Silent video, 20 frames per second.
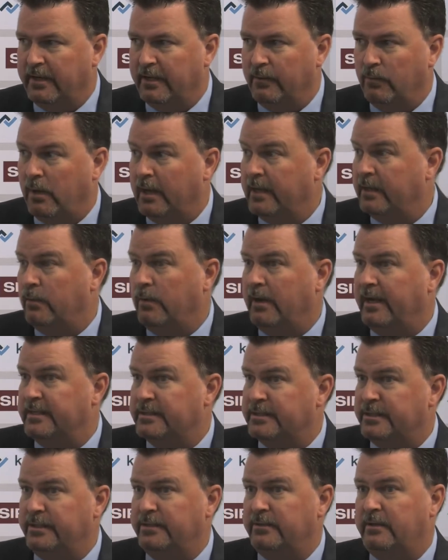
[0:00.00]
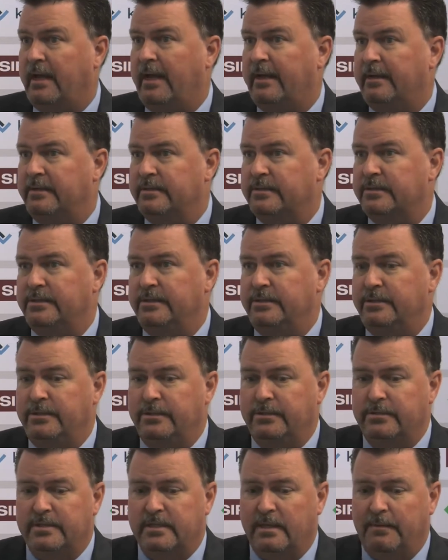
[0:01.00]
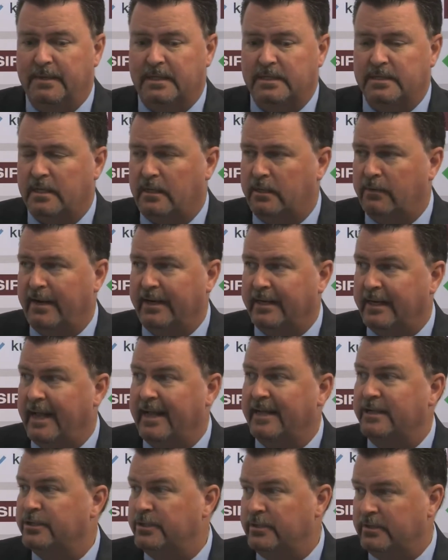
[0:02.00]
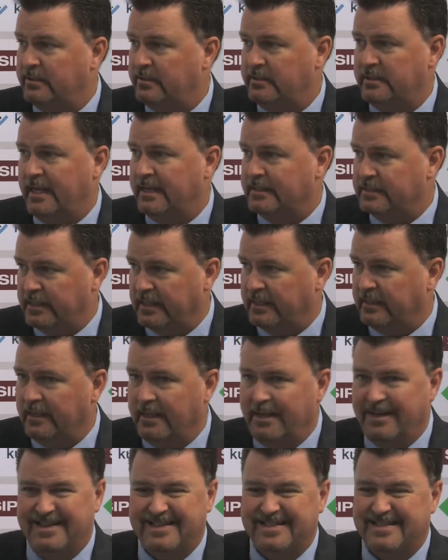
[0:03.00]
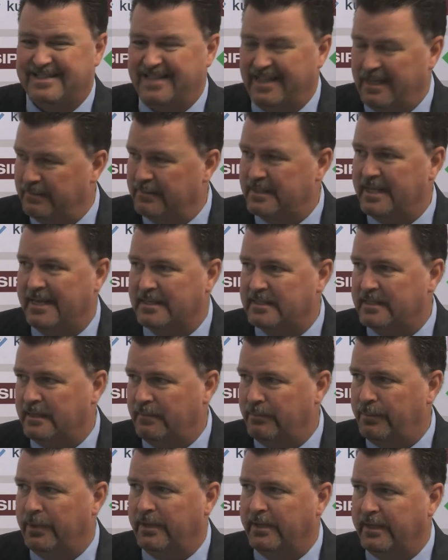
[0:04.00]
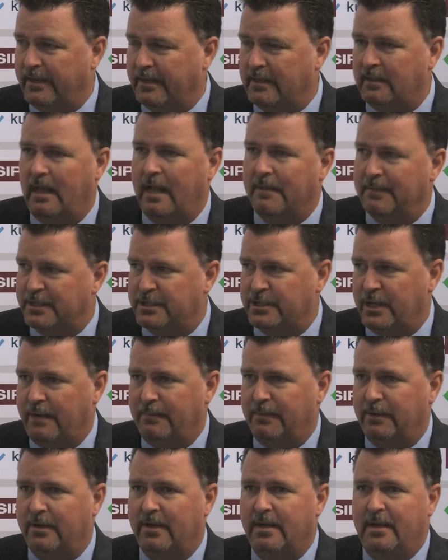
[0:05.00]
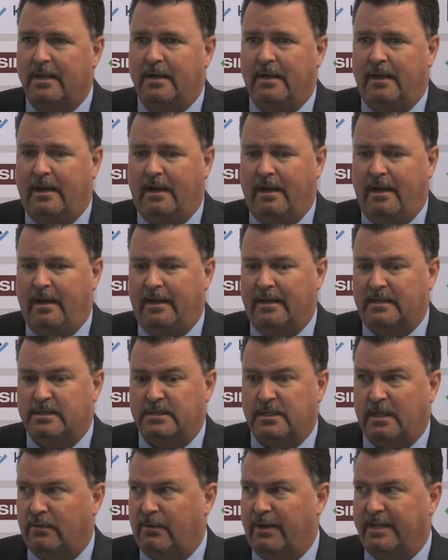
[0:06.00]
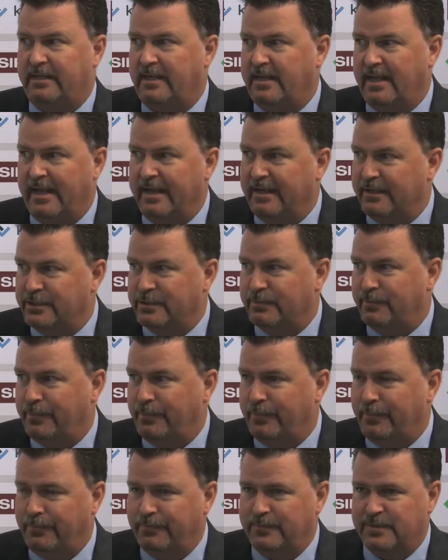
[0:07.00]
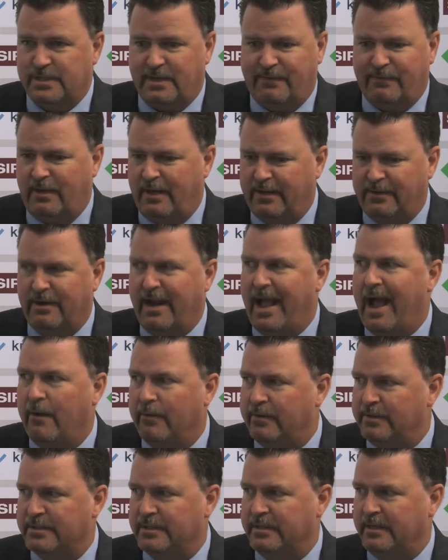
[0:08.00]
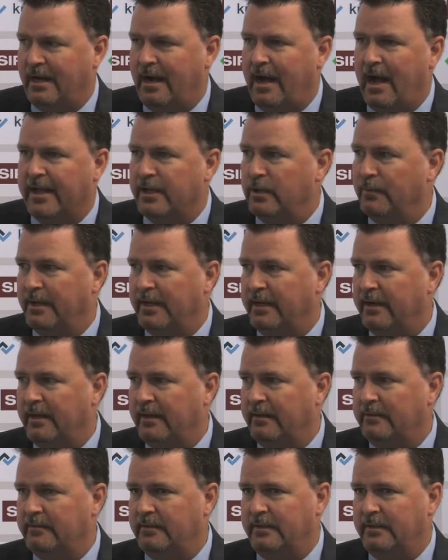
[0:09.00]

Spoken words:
And one of the ways to do that is to do some accelerated age testing, steam testing, put it in a climate chamber, accelerate the age several hundred hours in a high humidity,